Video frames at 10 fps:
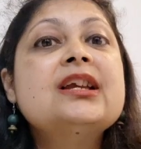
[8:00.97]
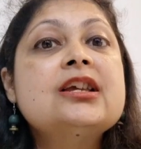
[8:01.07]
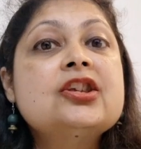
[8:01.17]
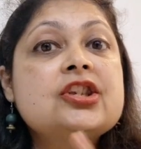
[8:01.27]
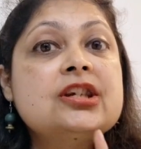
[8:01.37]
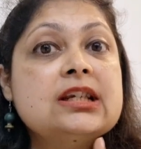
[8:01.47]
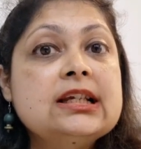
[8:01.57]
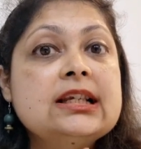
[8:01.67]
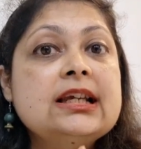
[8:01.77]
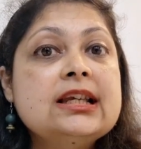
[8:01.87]

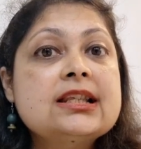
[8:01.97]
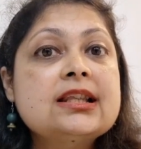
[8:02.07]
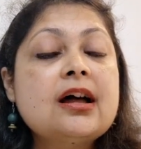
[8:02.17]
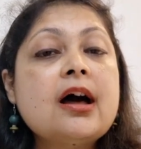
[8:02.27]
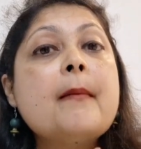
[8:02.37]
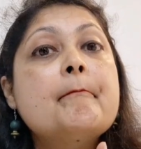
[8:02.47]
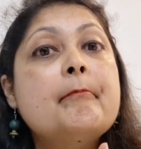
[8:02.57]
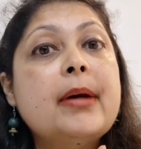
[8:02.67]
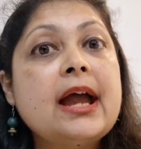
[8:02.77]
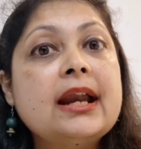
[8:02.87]
Stealing is the
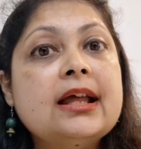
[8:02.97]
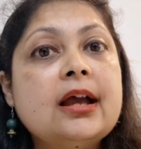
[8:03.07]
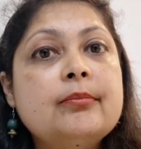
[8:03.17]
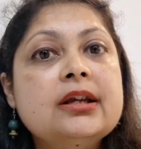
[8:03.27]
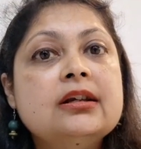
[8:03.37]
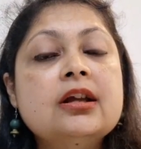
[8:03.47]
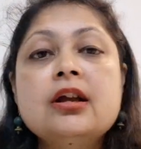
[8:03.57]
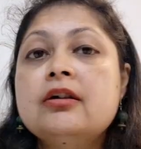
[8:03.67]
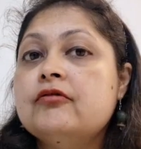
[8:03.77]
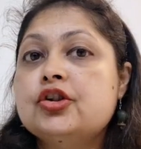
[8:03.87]
bad habit.
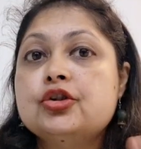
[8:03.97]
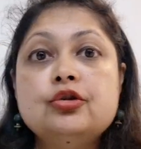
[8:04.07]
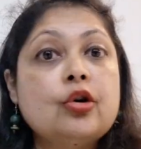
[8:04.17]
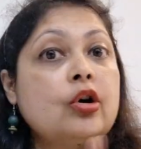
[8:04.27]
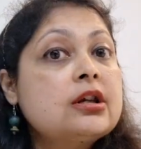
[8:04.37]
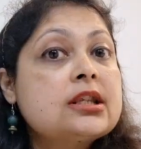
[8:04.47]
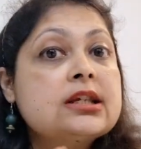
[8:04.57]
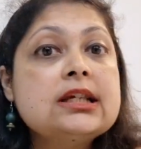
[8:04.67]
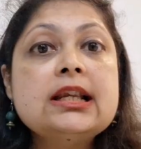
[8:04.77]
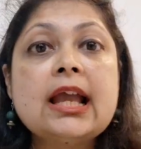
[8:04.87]
You should not
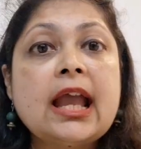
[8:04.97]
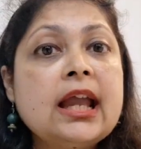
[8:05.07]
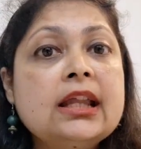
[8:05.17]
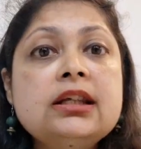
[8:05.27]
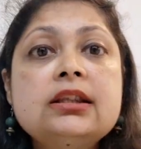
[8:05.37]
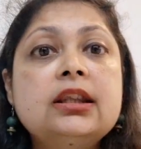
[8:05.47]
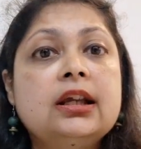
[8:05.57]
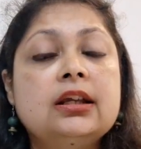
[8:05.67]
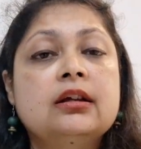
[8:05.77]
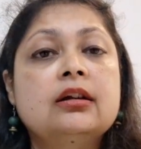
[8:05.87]
steal
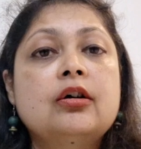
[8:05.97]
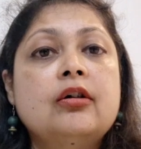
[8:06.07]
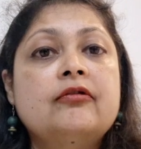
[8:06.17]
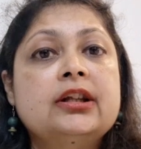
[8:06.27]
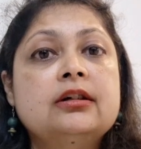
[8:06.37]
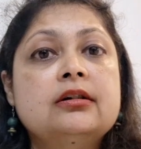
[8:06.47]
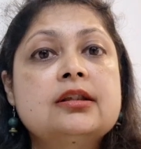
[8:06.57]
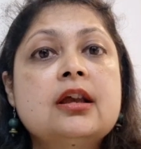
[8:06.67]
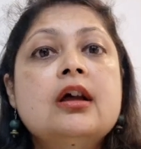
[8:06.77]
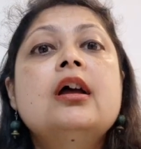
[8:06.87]
anything of others.
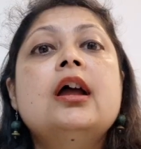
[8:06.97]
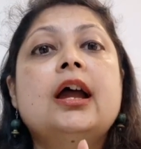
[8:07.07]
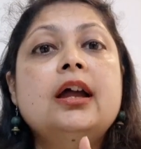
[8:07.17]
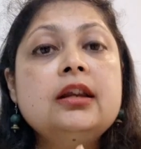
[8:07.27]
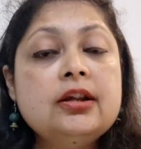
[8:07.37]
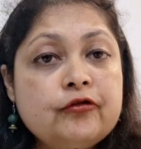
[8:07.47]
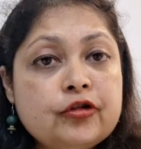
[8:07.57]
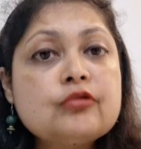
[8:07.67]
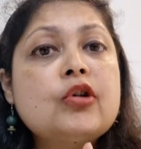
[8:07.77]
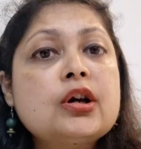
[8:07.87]
And if
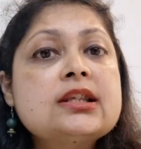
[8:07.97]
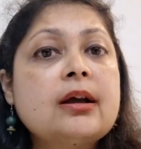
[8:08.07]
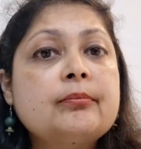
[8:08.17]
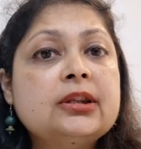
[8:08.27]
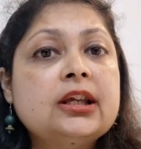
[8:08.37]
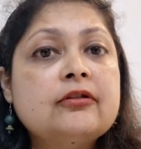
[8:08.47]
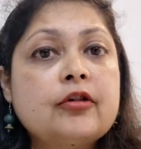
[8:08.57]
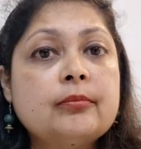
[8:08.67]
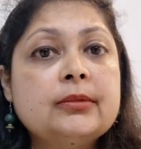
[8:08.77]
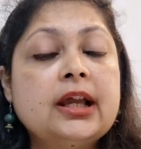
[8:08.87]
you want something
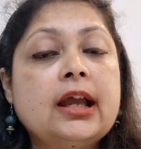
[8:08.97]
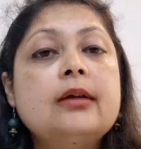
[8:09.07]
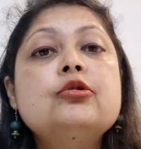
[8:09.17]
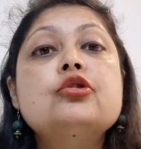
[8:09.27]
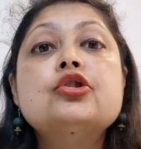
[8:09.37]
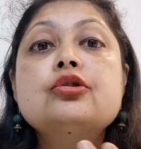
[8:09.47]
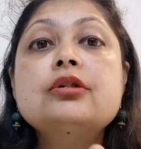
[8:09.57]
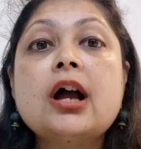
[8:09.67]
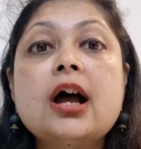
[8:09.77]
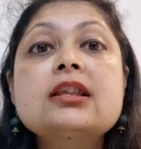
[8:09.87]
from them, you should
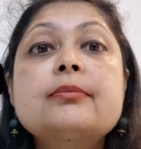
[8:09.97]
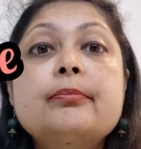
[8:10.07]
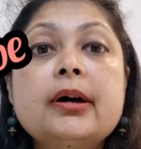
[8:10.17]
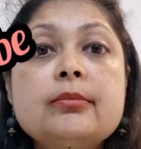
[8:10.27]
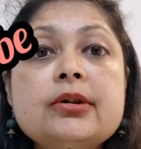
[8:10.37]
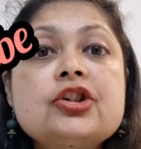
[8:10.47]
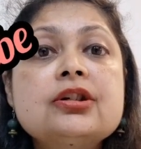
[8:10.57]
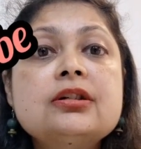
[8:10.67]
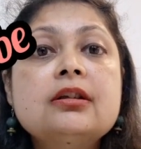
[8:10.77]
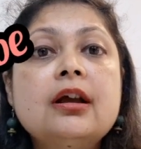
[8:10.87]
ask
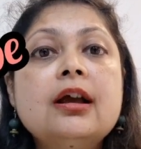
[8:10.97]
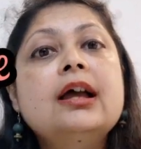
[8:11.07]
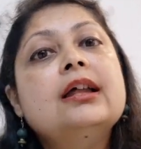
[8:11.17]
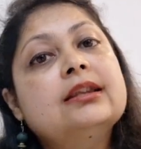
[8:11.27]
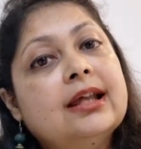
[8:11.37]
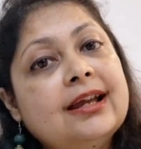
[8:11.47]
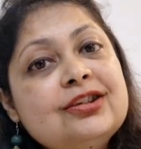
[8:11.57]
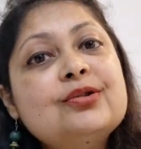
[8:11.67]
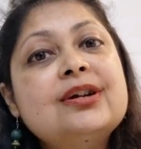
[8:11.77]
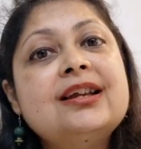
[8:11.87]
permission. Then
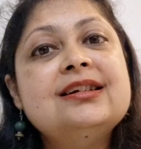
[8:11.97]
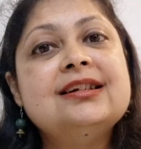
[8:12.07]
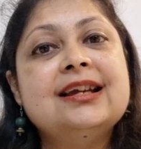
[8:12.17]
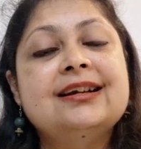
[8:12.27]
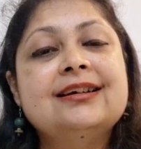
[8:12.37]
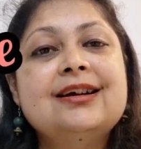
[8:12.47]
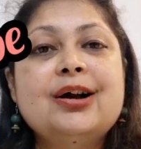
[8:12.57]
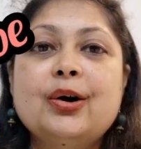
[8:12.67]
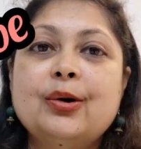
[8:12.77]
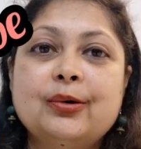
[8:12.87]
you can take.
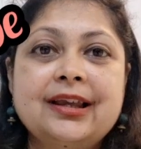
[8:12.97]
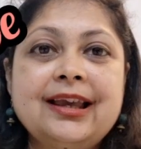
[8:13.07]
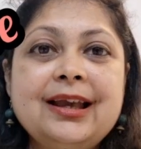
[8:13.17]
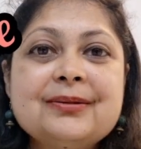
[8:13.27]
Okay?